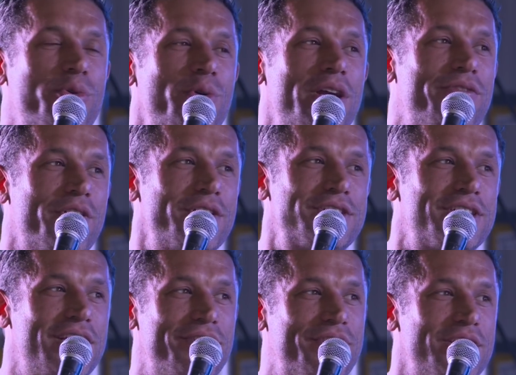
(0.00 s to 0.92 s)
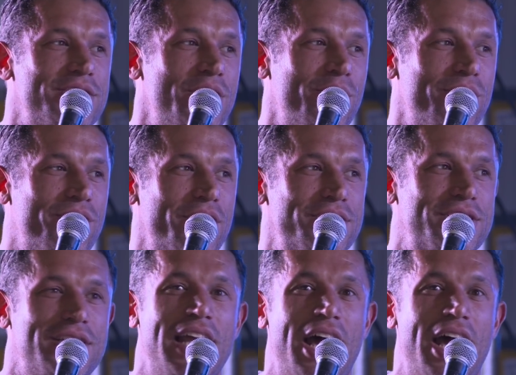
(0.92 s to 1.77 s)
through adversity if there's no adversity?